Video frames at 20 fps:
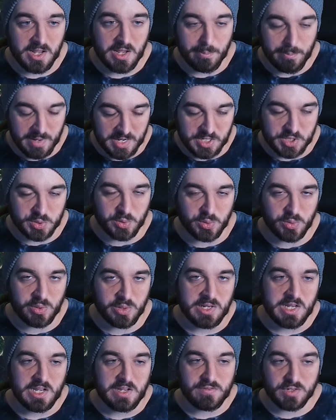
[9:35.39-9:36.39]
Make sure
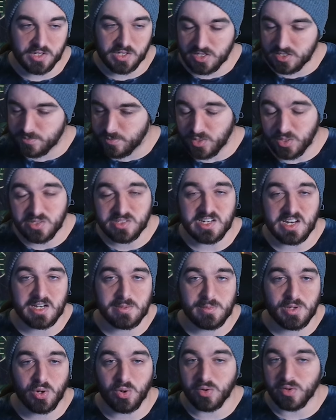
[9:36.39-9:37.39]
if you're going to spend your
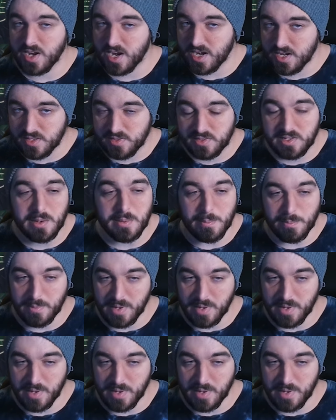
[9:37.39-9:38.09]
stamina on anything,